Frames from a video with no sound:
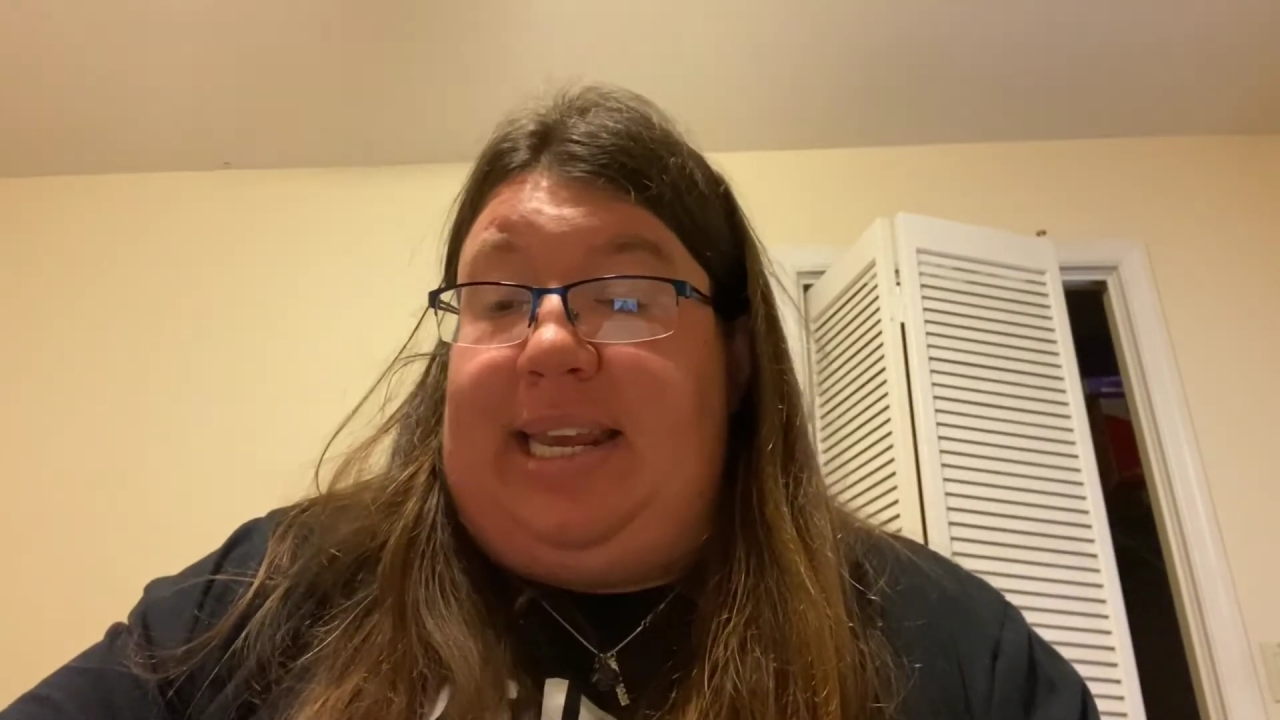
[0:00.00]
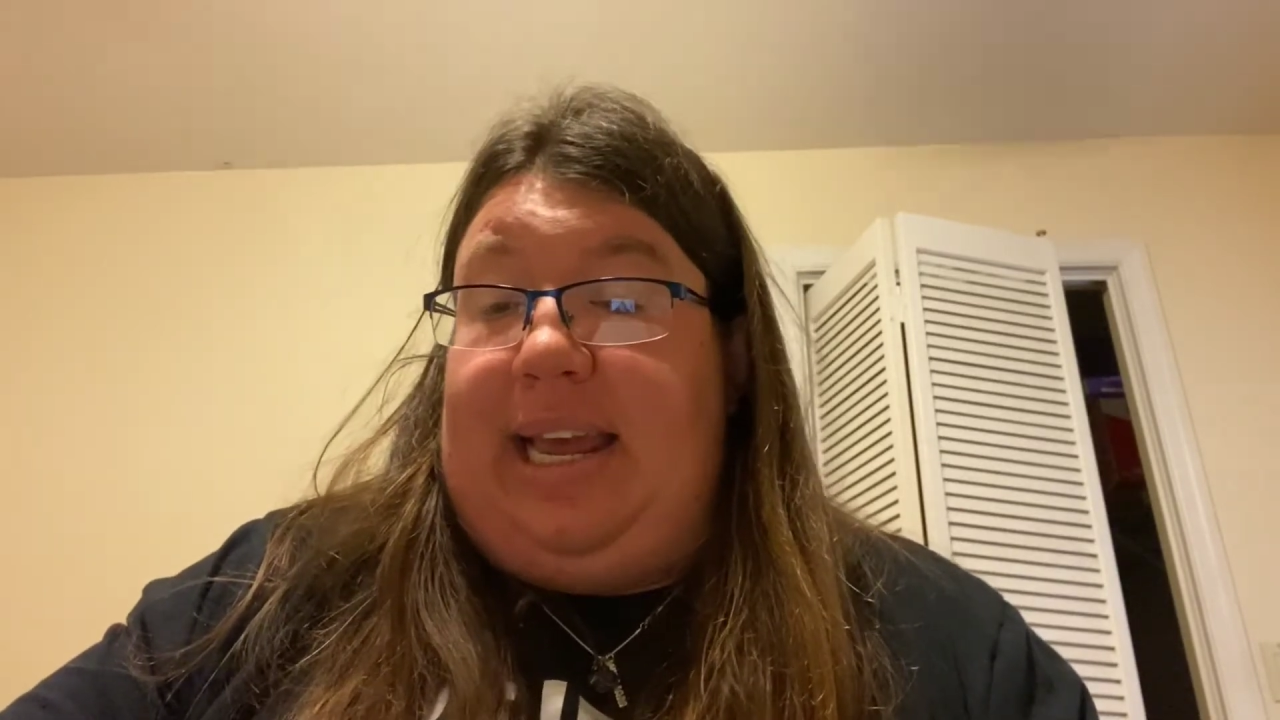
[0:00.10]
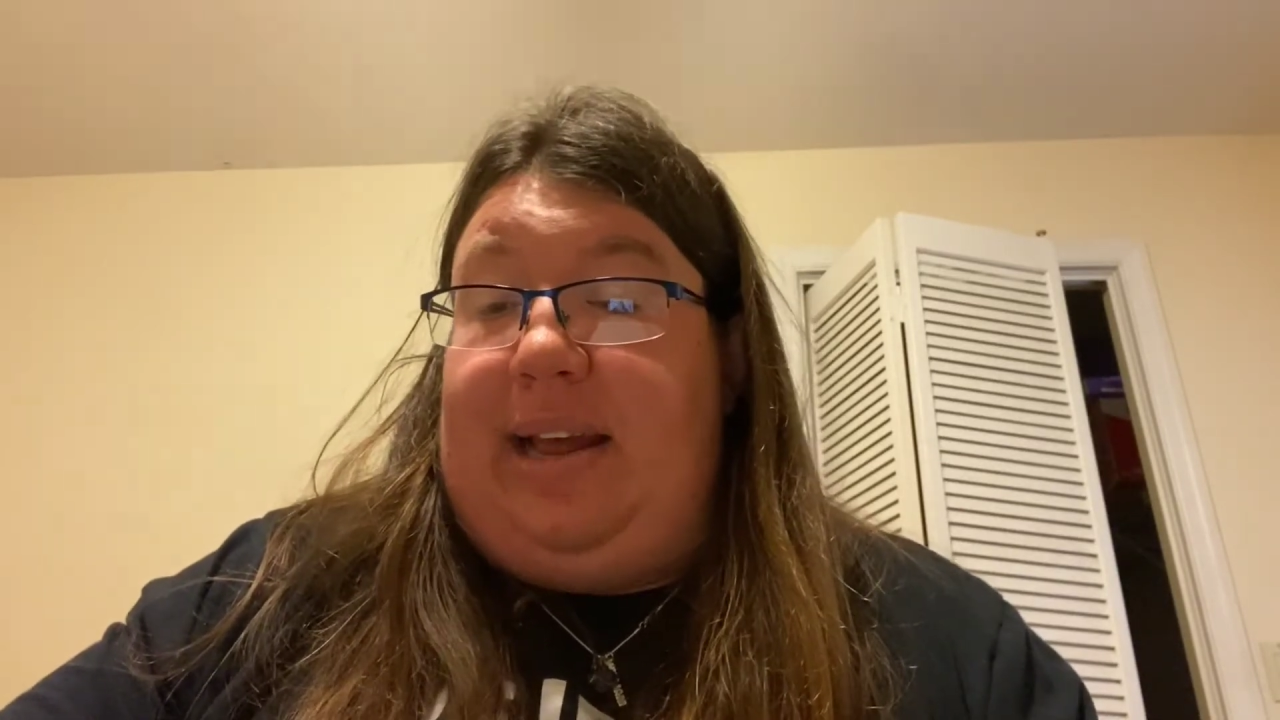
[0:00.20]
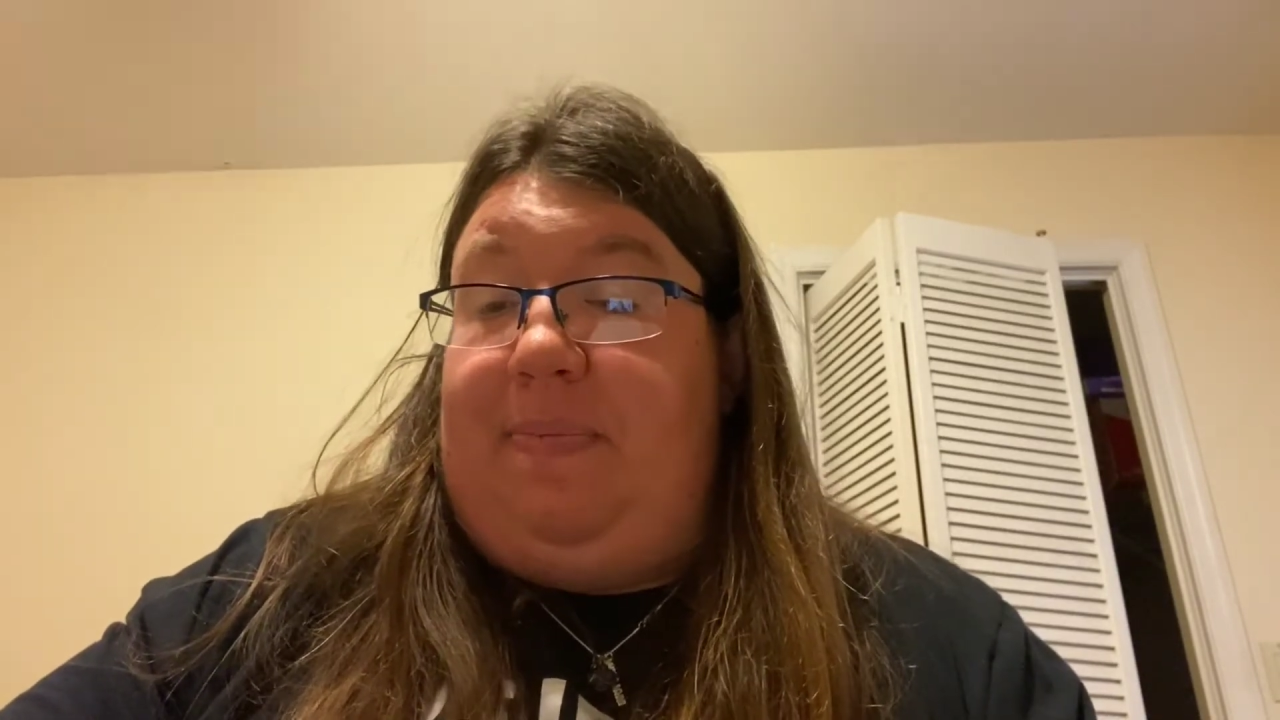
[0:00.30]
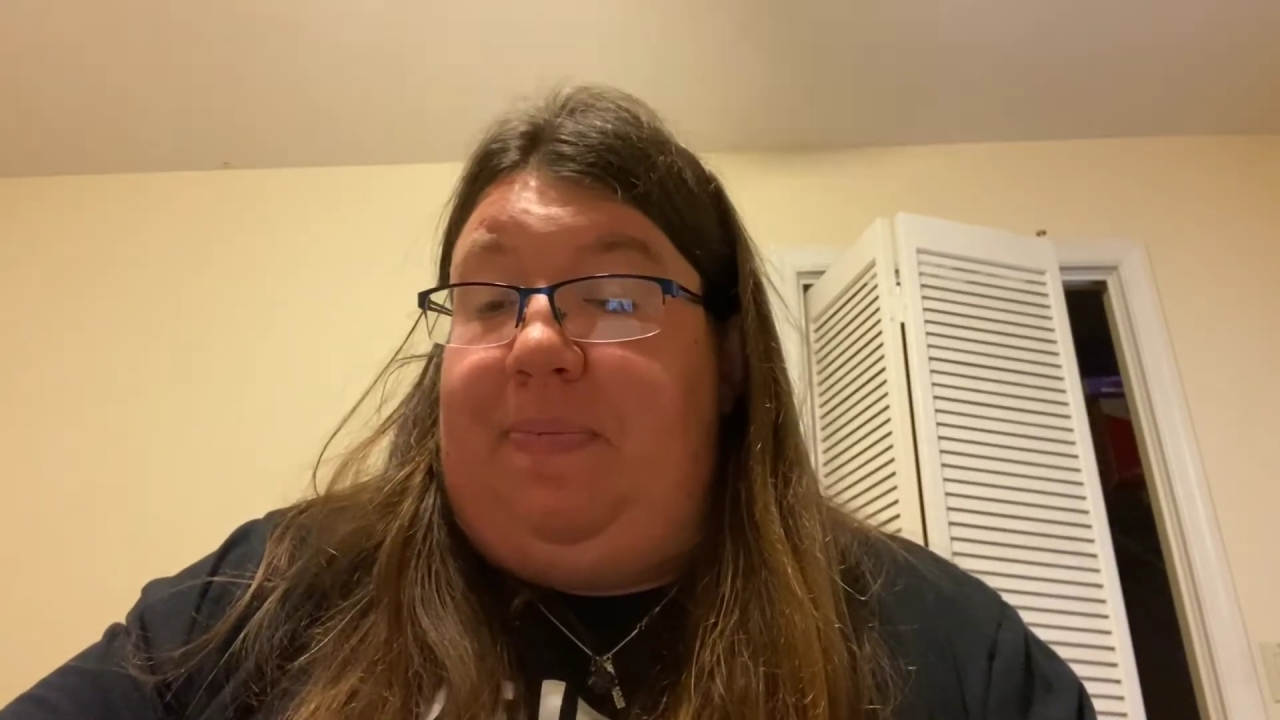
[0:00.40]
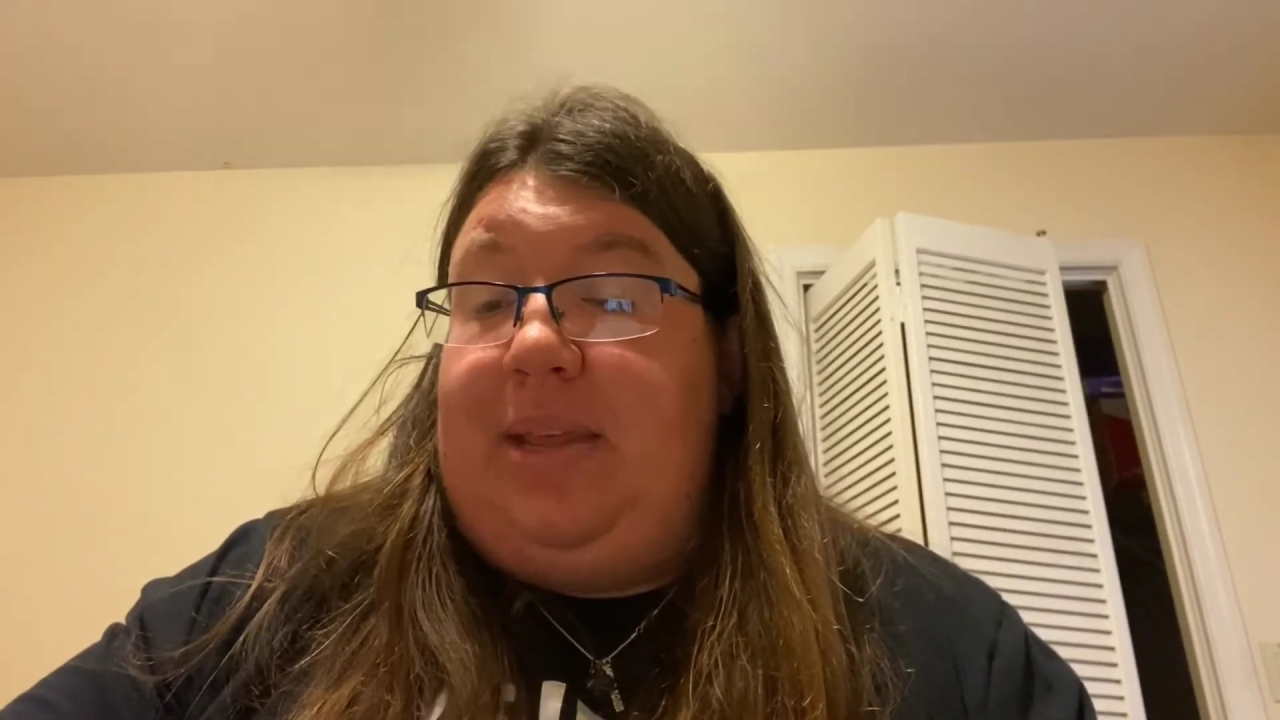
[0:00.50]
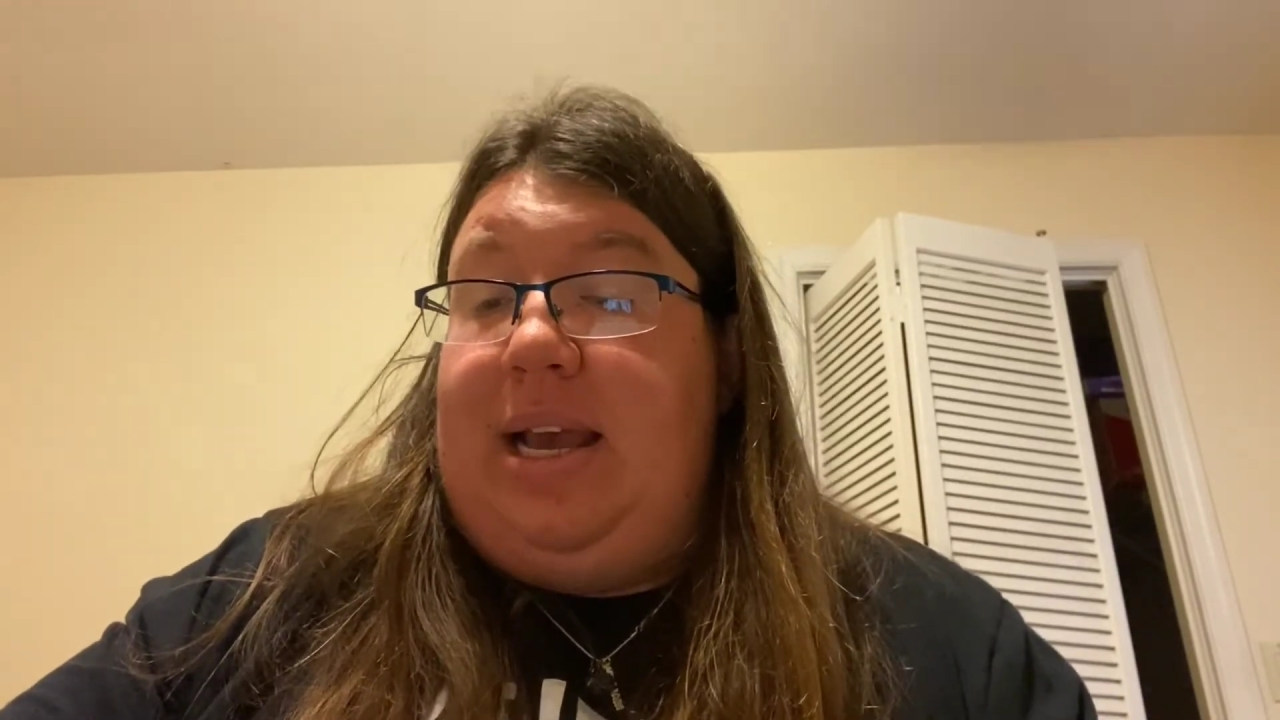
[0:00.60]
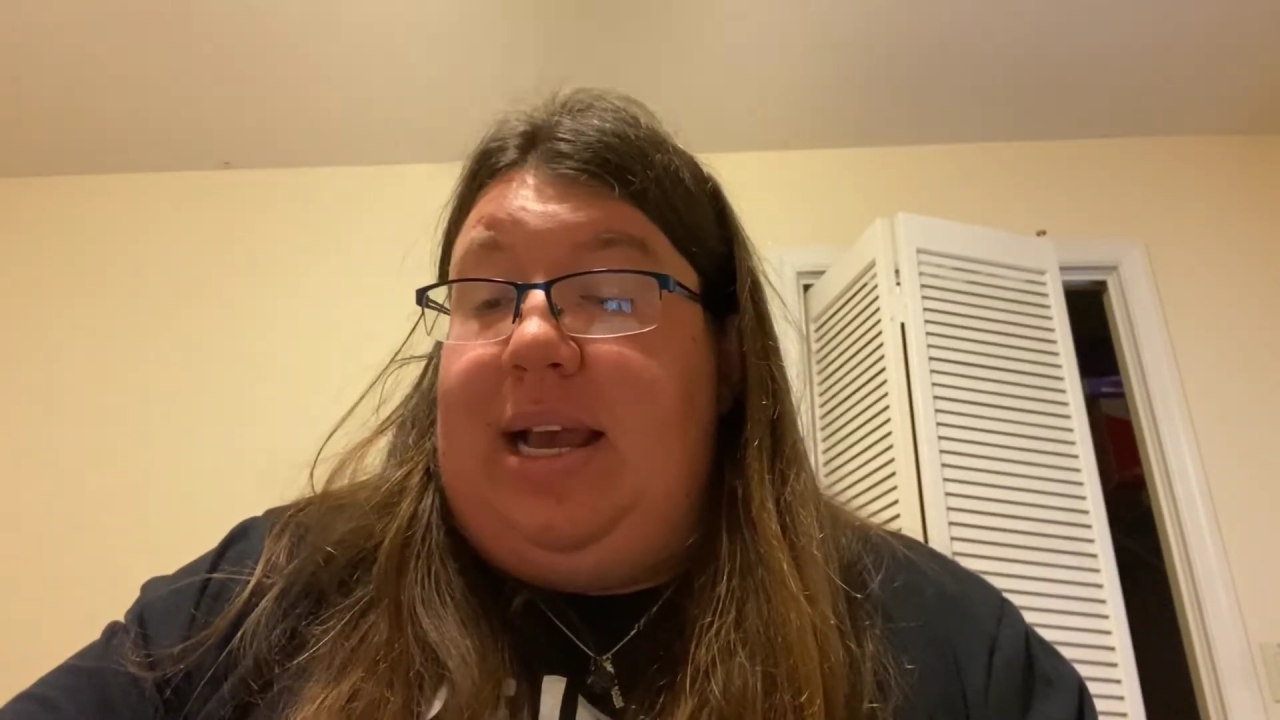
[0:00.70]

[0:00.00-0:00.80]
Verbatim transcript: him